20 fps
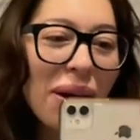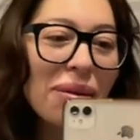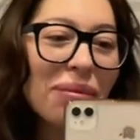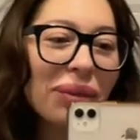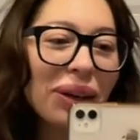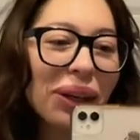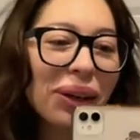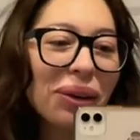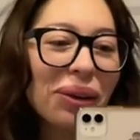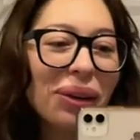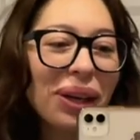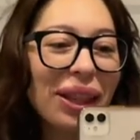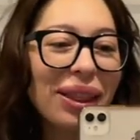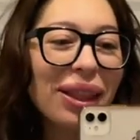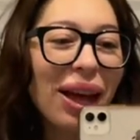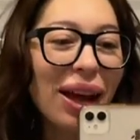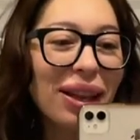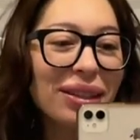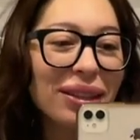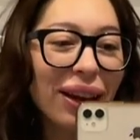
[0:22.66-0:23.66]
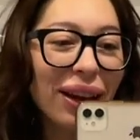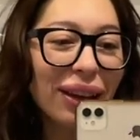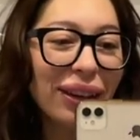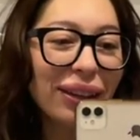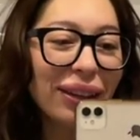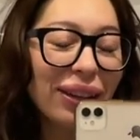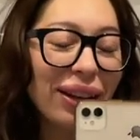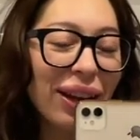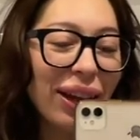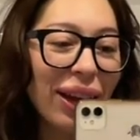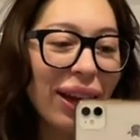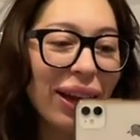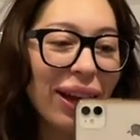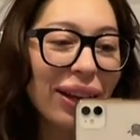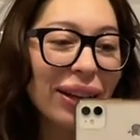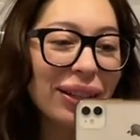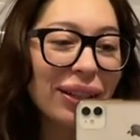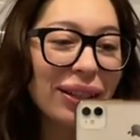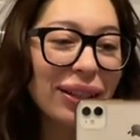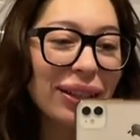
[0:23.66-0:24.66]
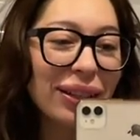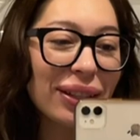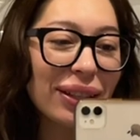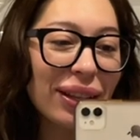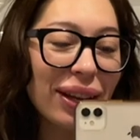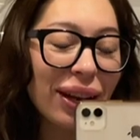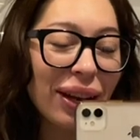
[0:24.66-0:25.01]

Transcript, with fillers: I'm gonna go get that done and